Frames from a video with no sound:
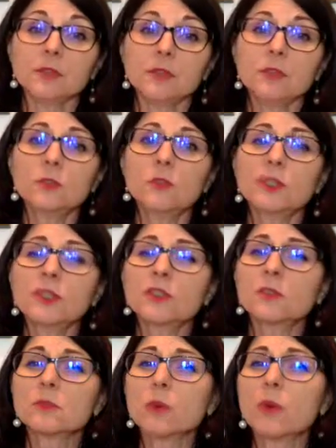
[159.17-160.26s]
whose wishes
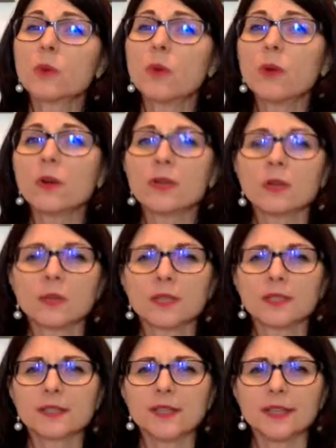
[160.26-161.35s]
are more important at
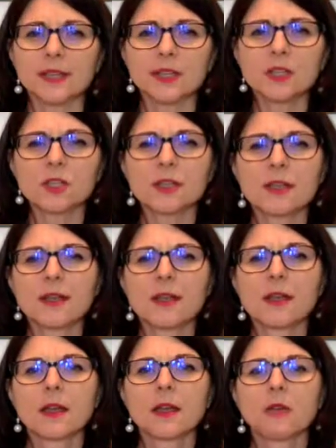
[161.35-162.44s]
what stage?
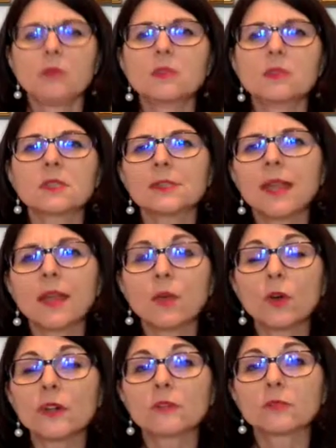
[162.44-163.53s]
Who's to say
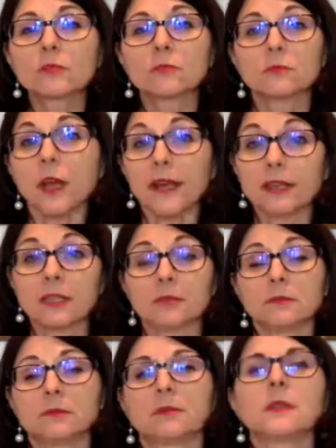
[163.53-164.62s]
what's right?
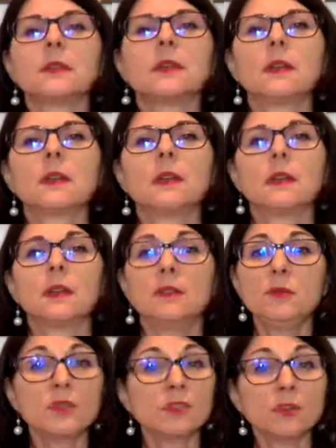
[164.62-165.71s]

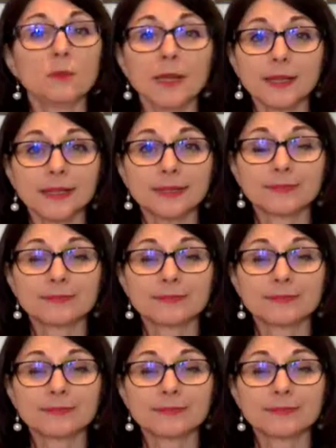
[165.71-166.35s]
It was her money.